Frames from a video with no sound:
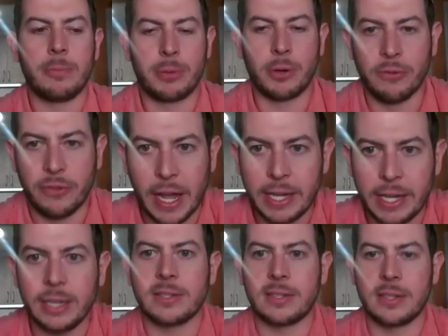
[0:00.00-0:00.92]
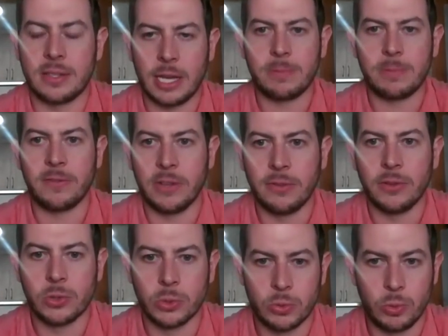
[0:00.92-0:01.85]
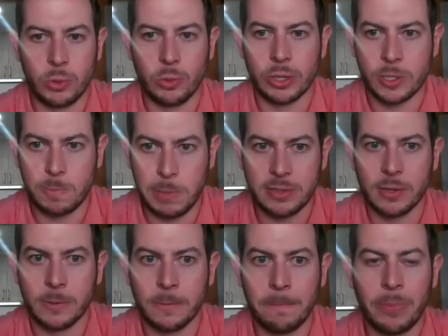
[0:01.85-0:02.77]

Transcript: providing us the types of individuals we want to speak to